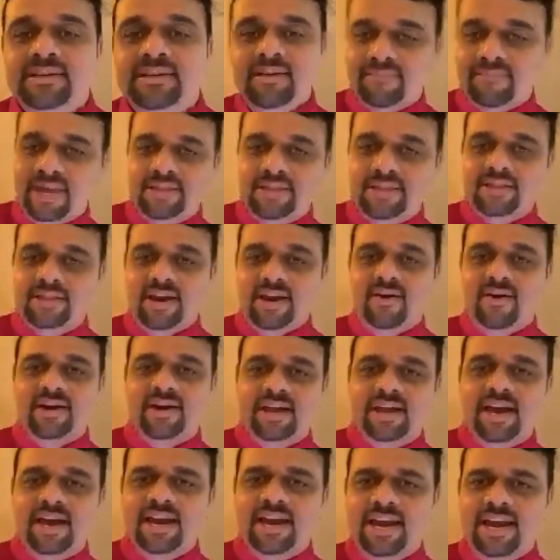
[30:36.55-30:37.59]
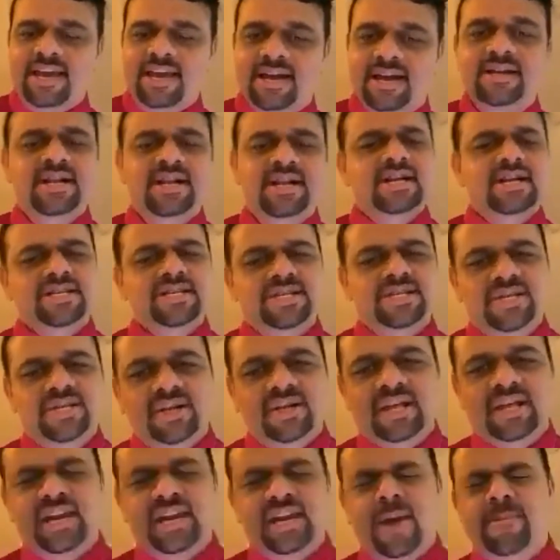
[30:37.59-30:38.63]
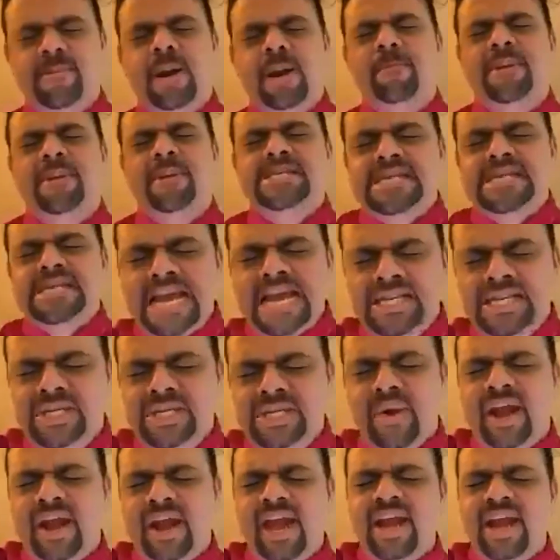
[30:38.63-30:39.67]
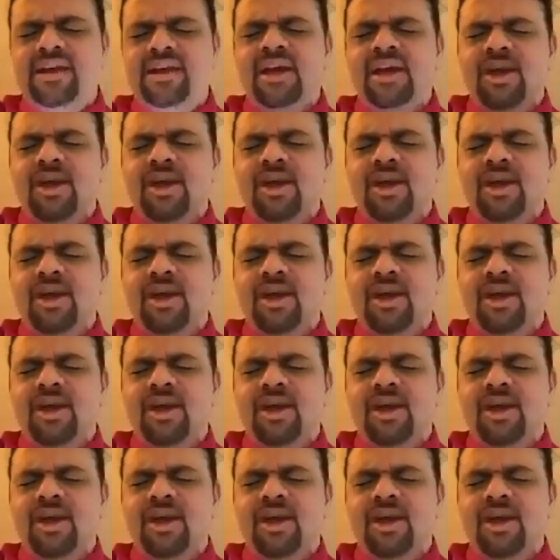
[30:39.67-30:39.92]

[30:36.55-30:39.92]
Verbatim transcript: Praise the Lord. Hallelujah. So that everybody please raise your hand.